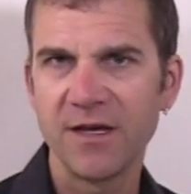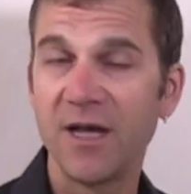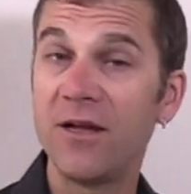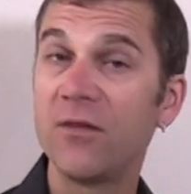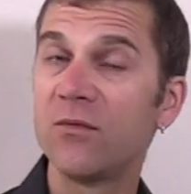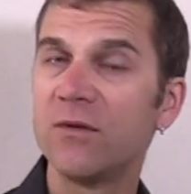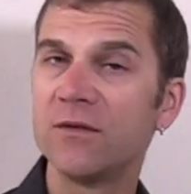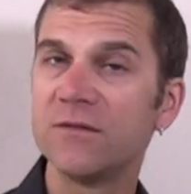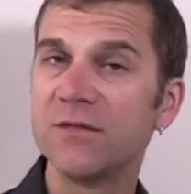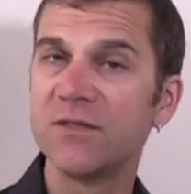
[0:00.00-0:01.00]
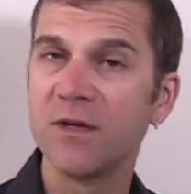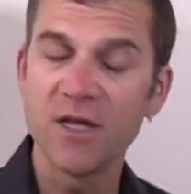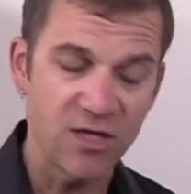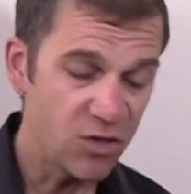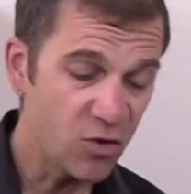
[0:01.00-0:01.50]
In other words,
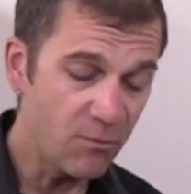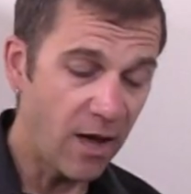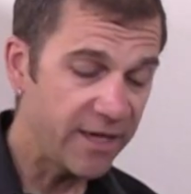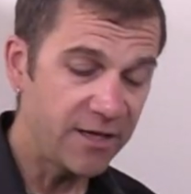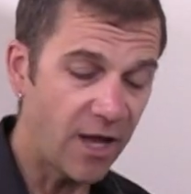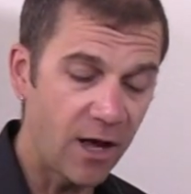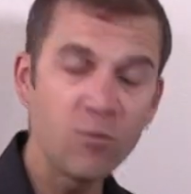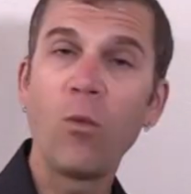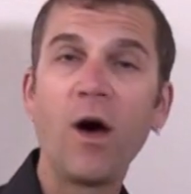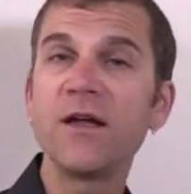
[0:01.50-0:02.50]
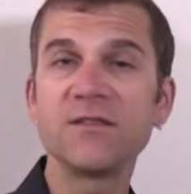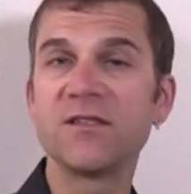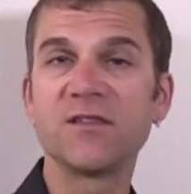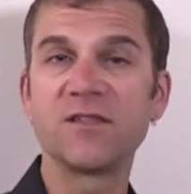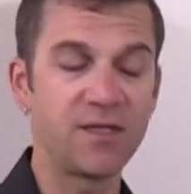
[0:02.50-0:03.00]
you might not want to
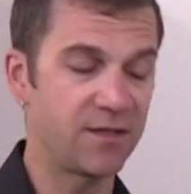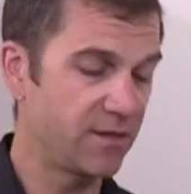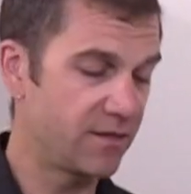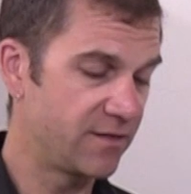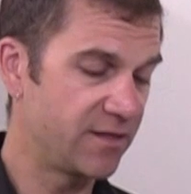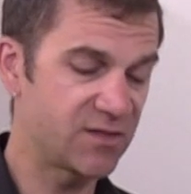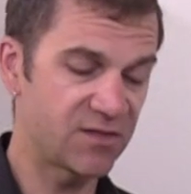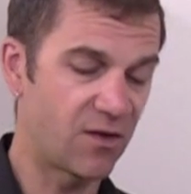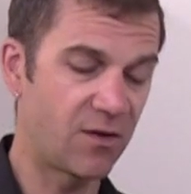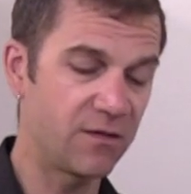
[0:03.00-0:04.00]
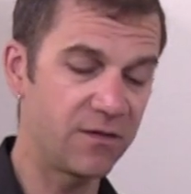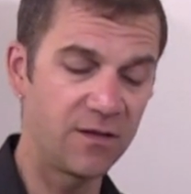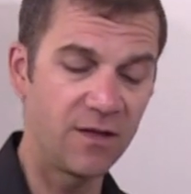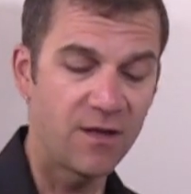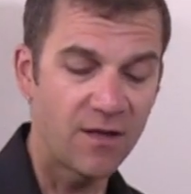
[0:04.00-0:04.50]
sing this
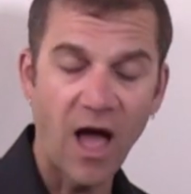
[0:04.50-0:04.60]
song,